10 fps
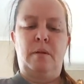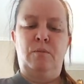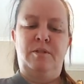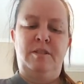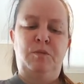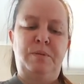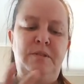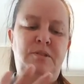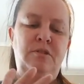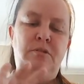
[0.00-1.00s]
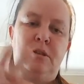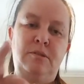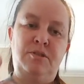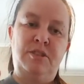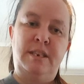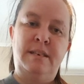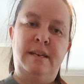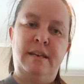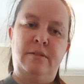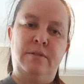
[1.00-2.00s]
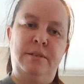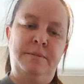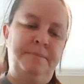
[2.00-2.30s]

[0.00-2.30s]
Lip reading: With these pieces, skin down.